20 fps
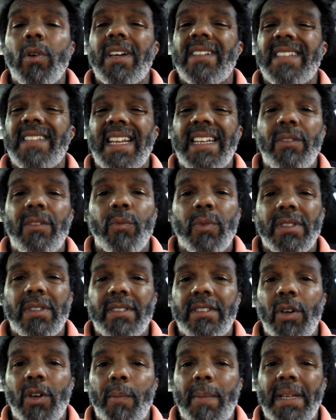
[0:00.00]
because I didn't want to
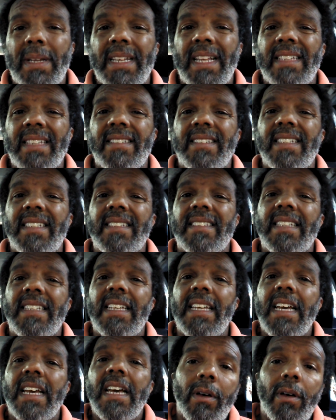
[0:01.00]
sell my 960